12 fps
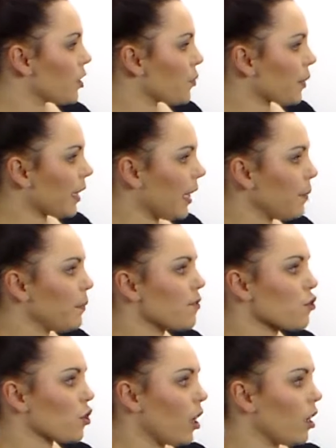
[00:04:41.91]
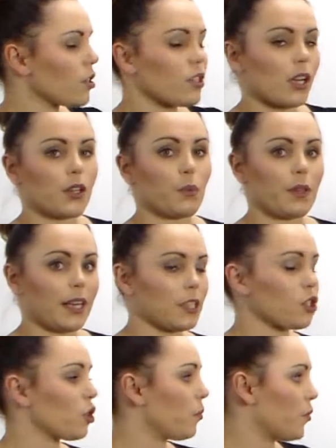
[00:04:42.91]
So again, we've started with
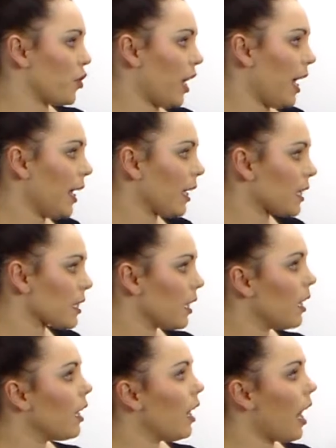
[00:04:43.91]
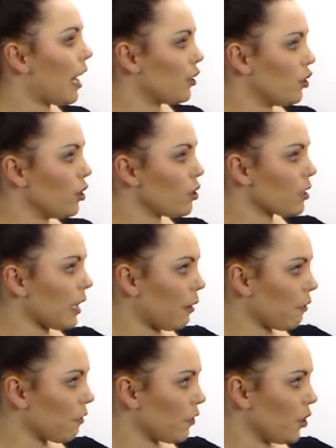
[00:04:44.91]
our subject and used
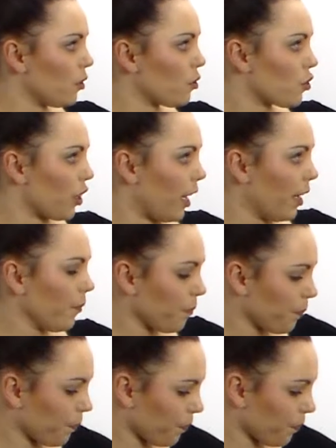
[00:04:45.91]
our future,